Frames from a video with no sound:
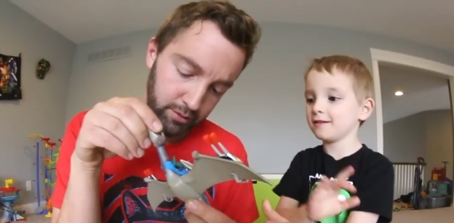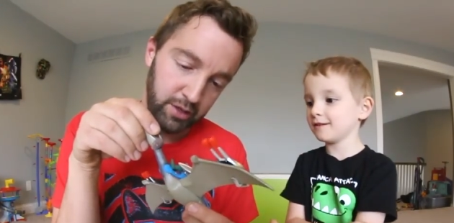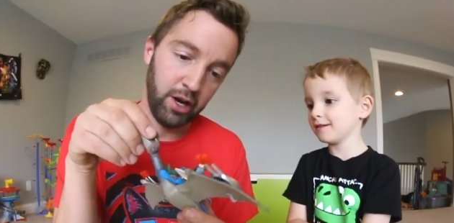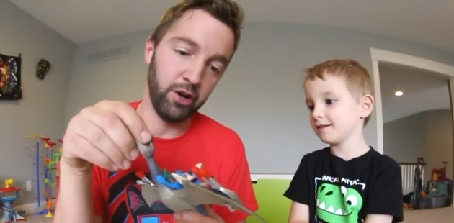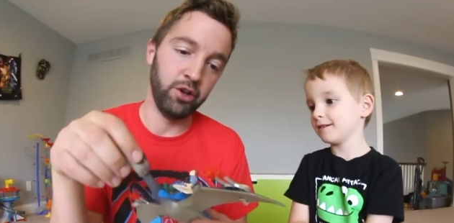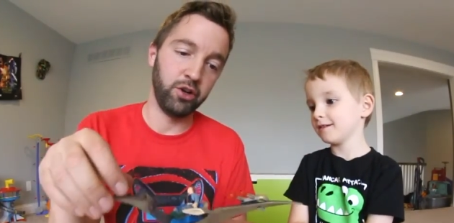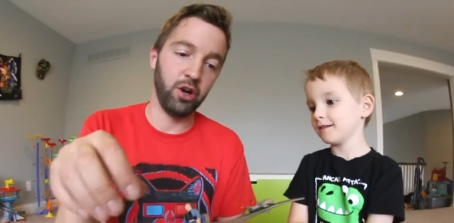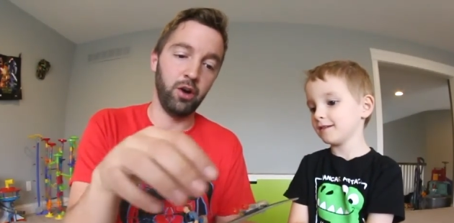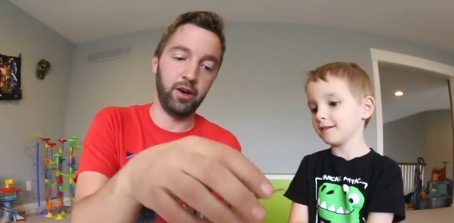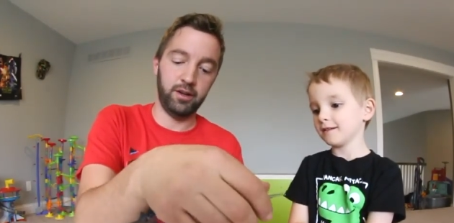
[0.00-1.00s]
Speaker 1: There you go.
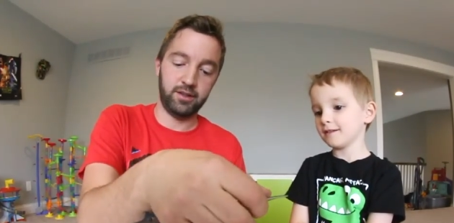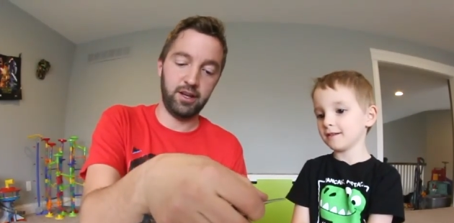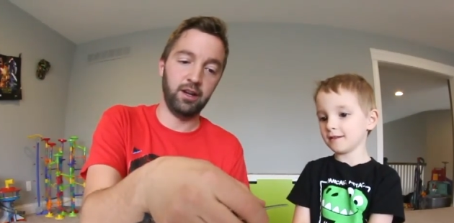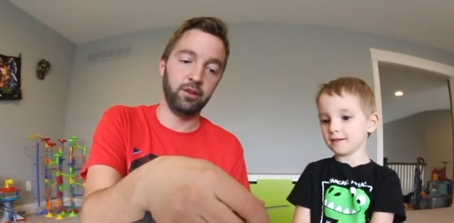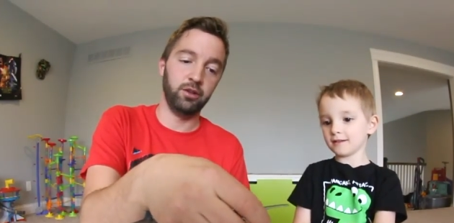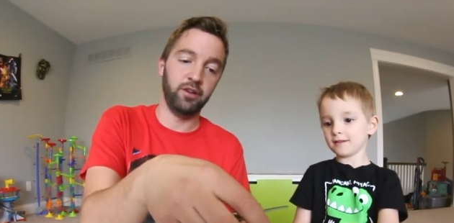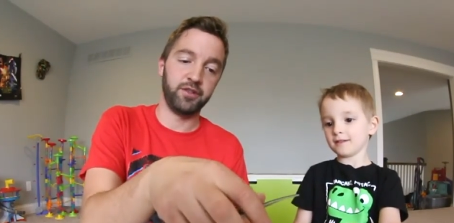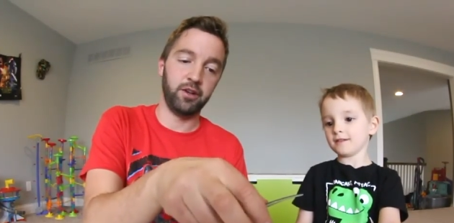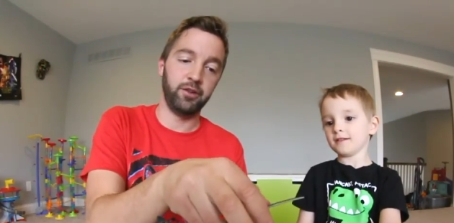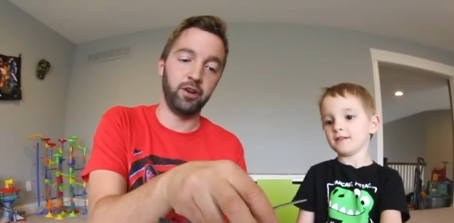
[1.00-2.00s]
All right, it's kind of a little off
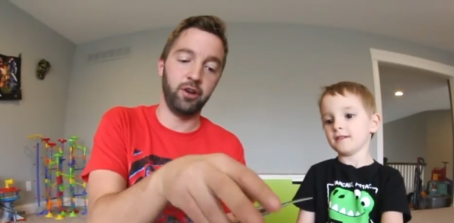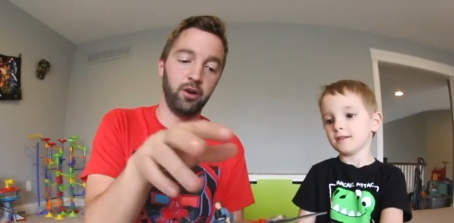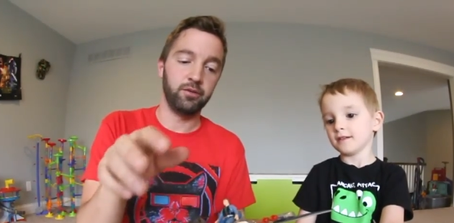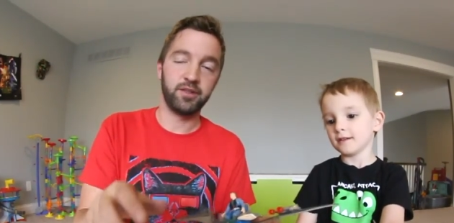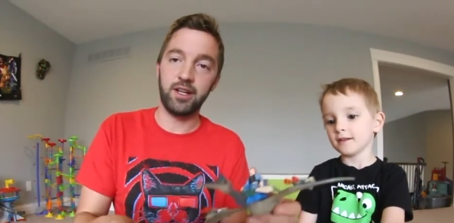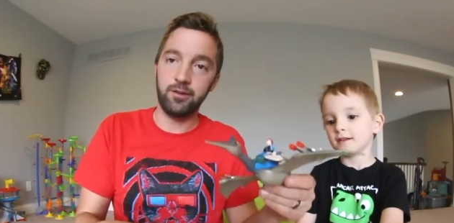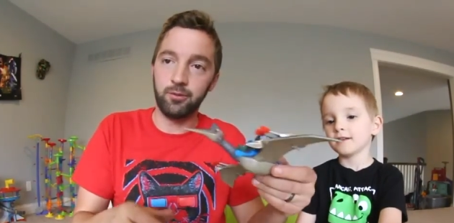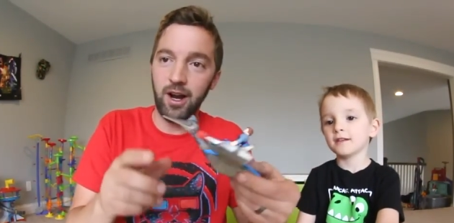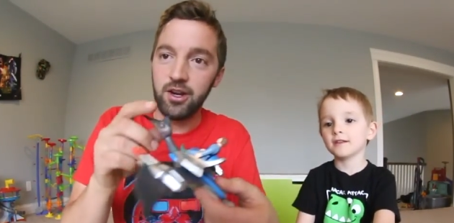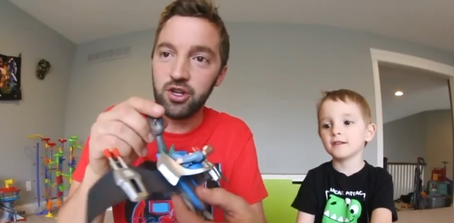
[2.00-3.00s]
center. There you go. See,
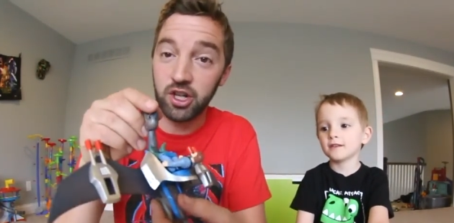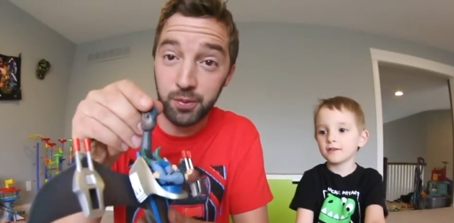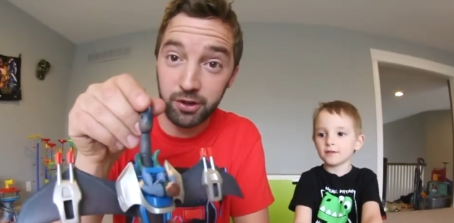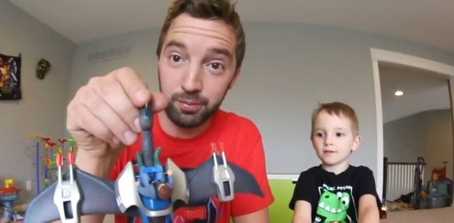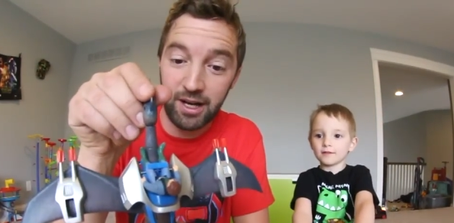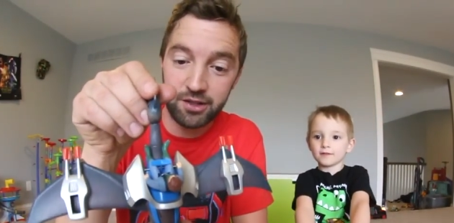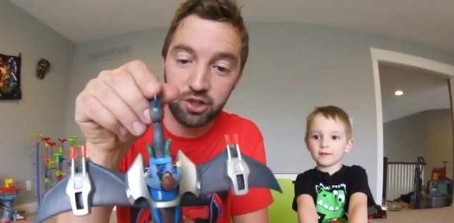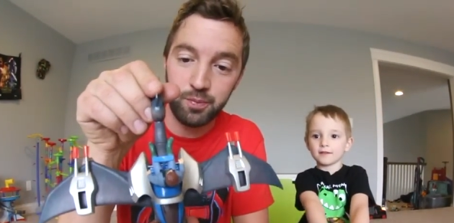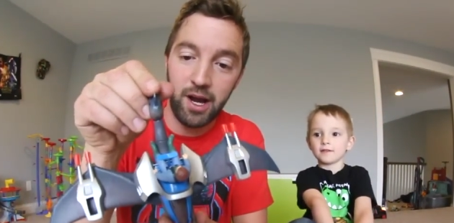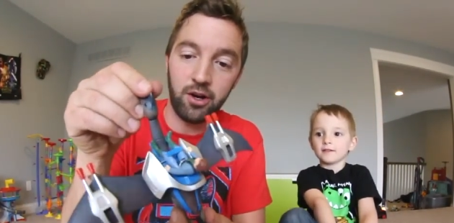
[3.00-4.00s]
Ryden just put the blasters
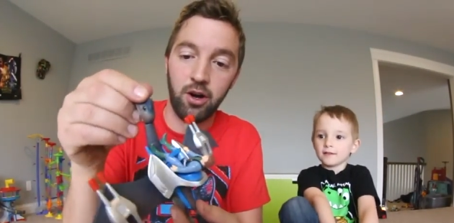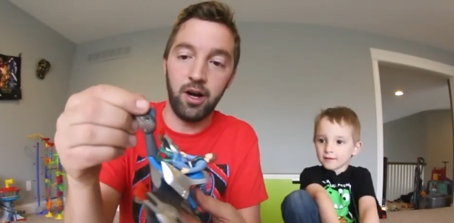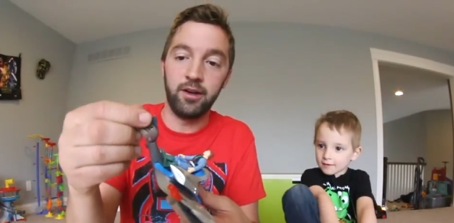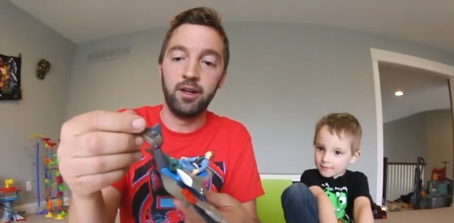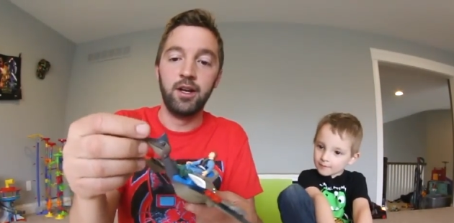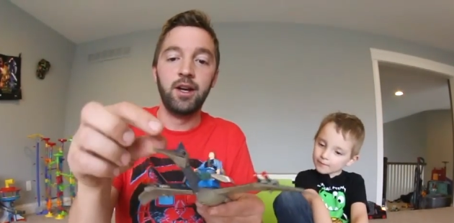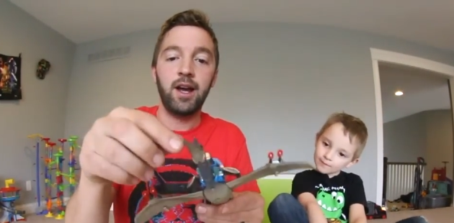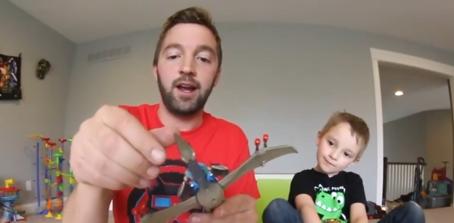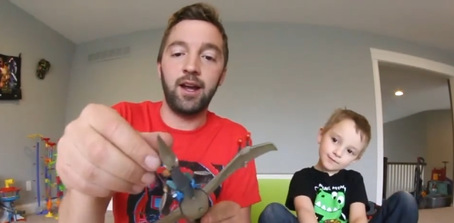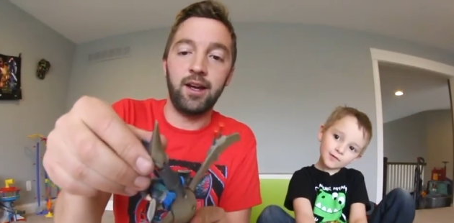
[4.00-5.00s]
back on,
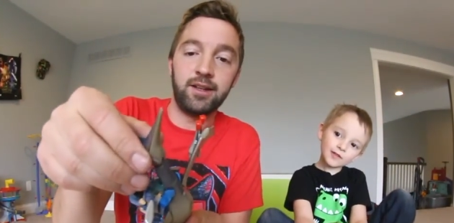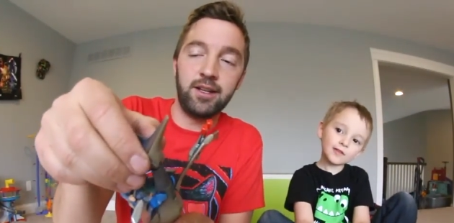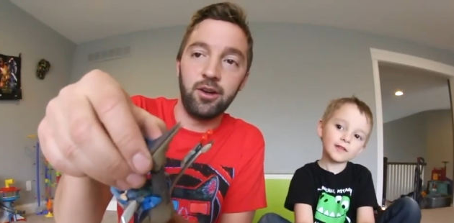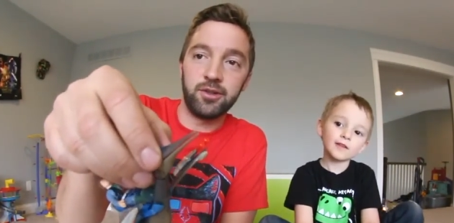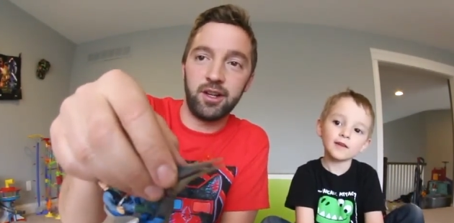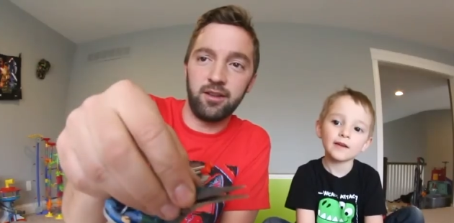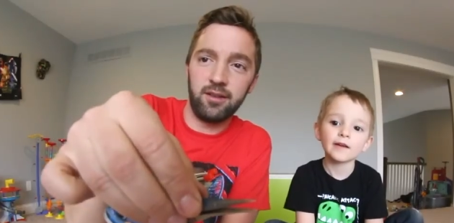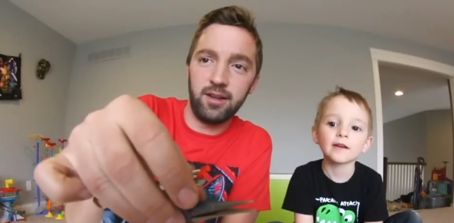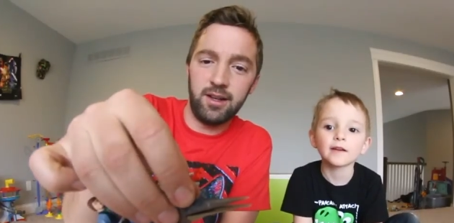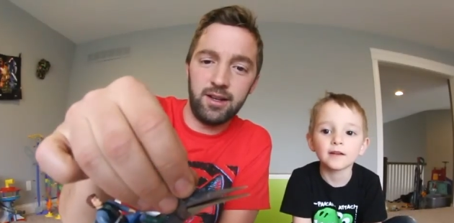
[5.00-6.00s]
and he goes like,
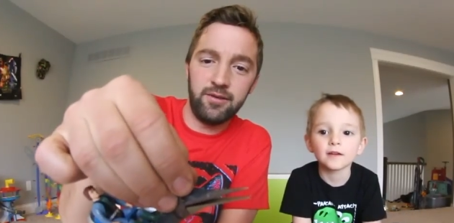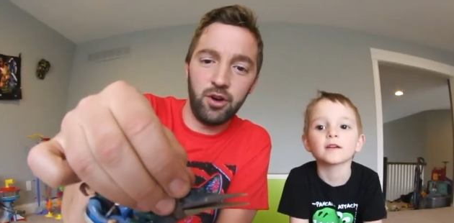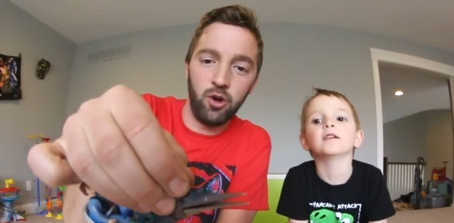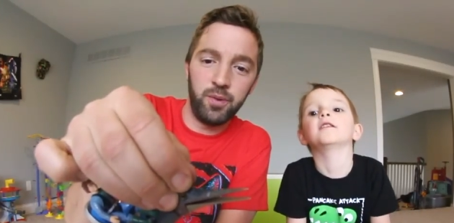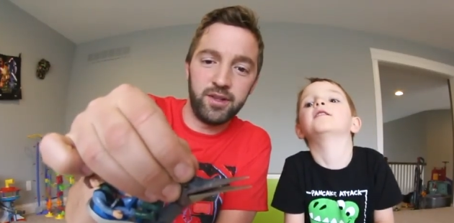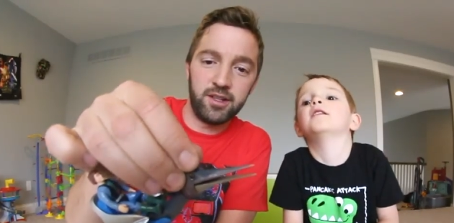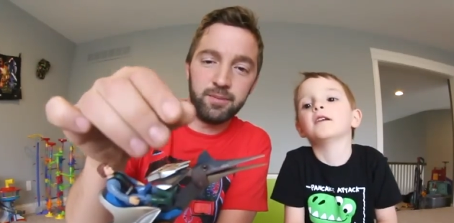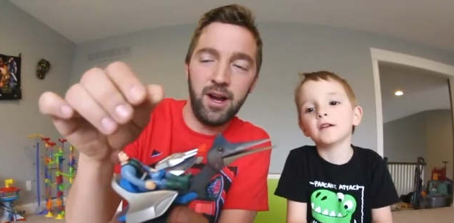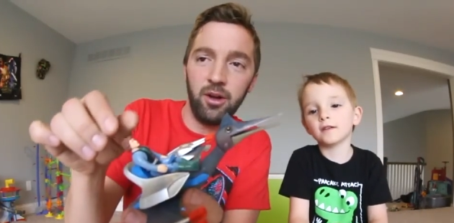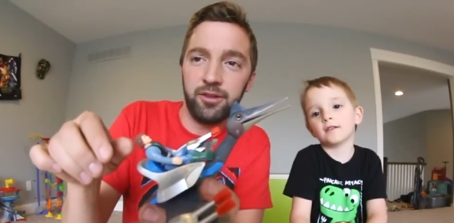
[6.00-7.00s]
he even opens his
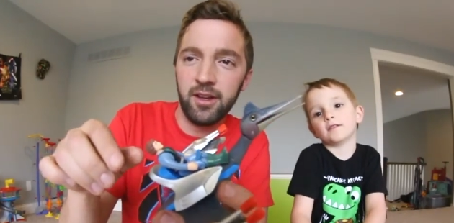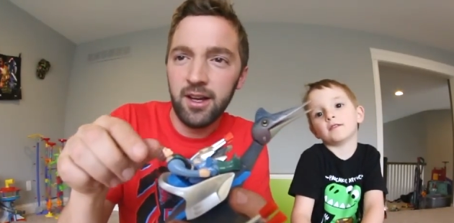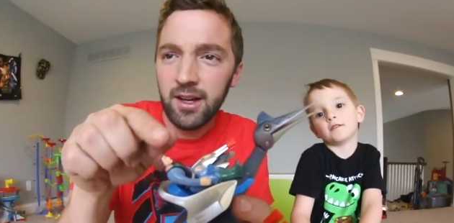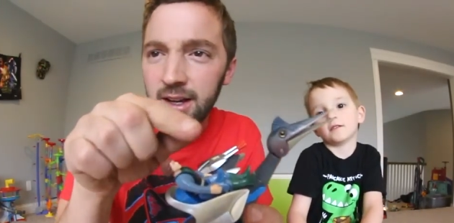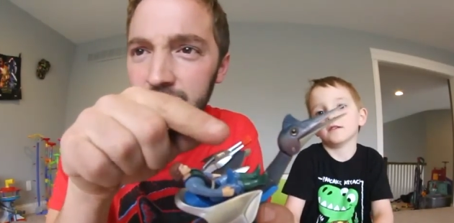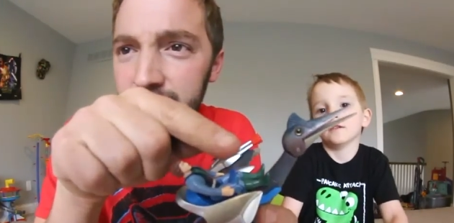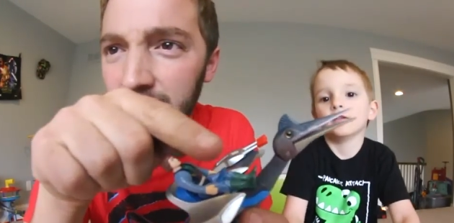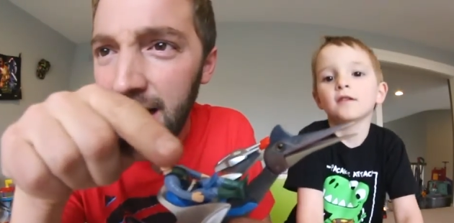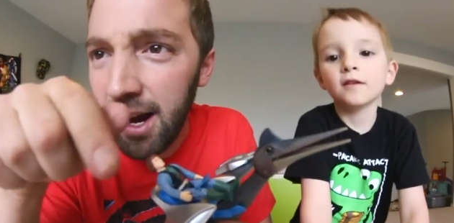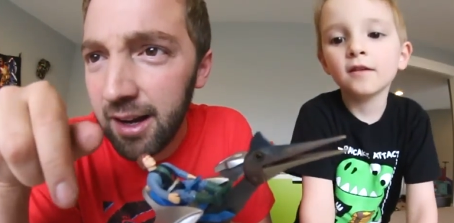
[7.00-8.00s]
mouth. His
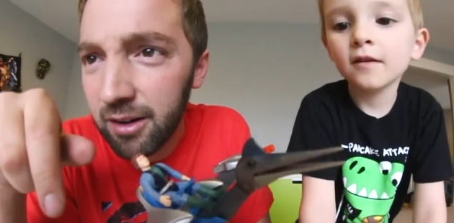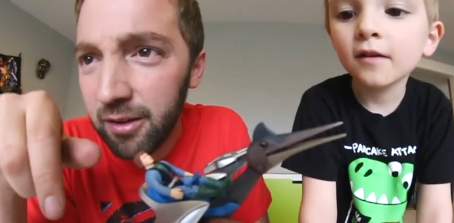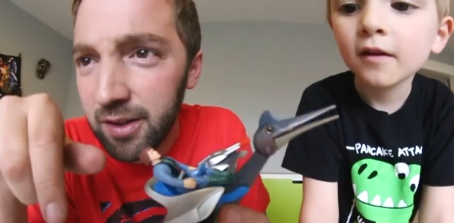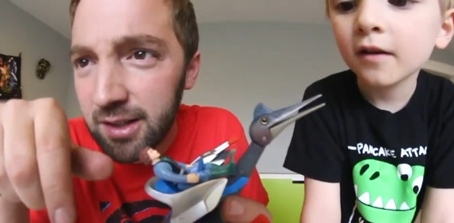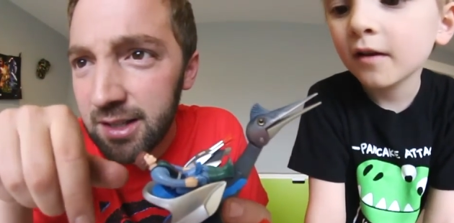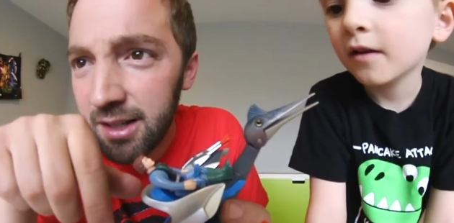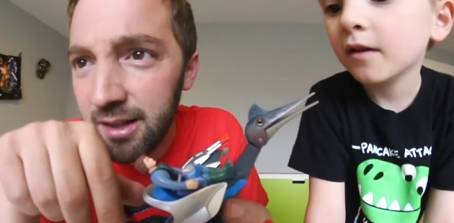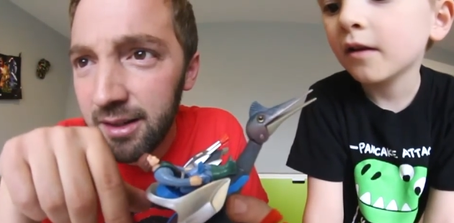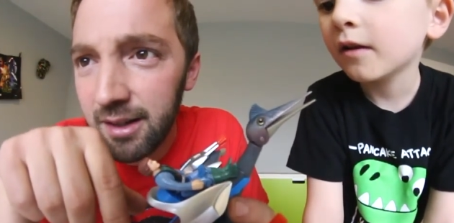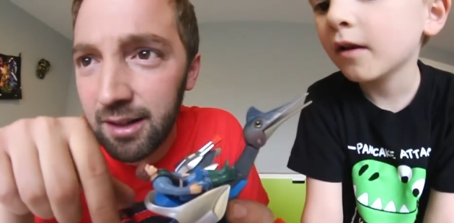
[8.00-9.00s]
eye, I don't know if you can see
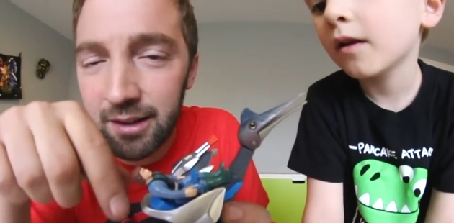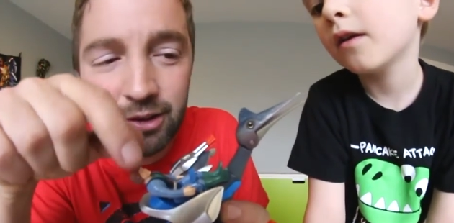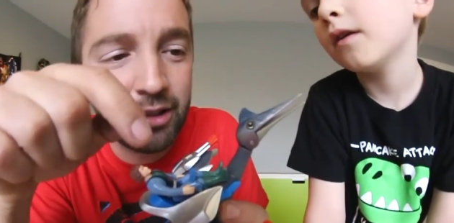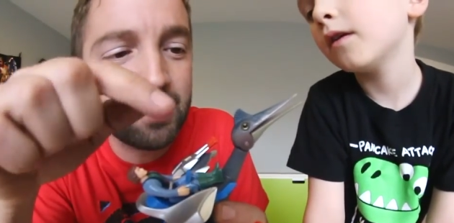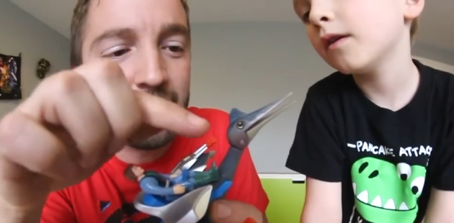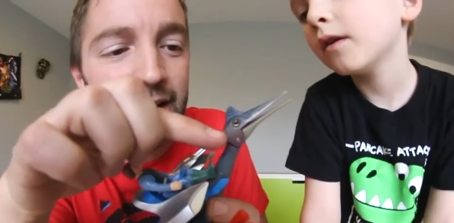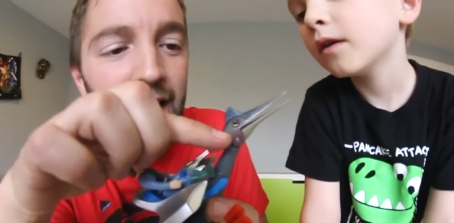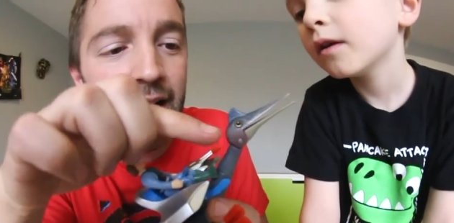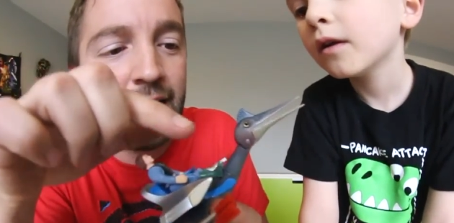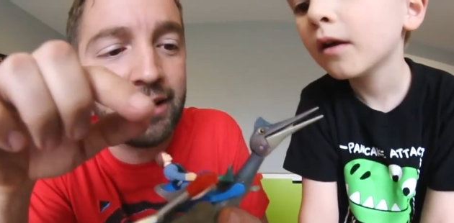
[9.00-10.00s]
it. It looks like an
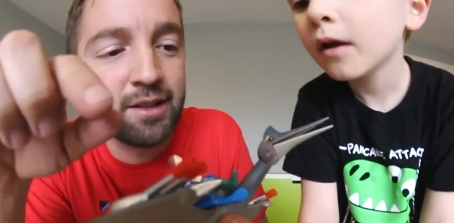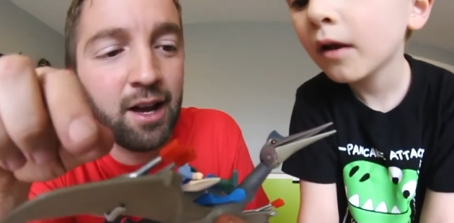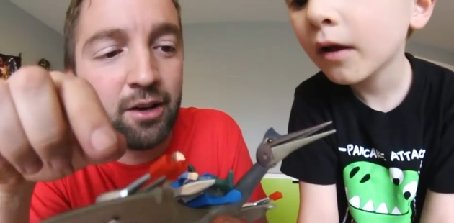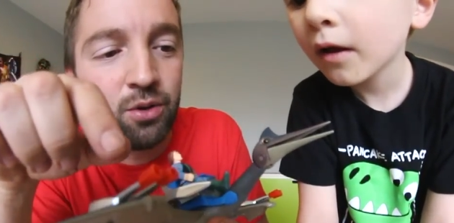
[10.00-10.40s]
eye. It's kind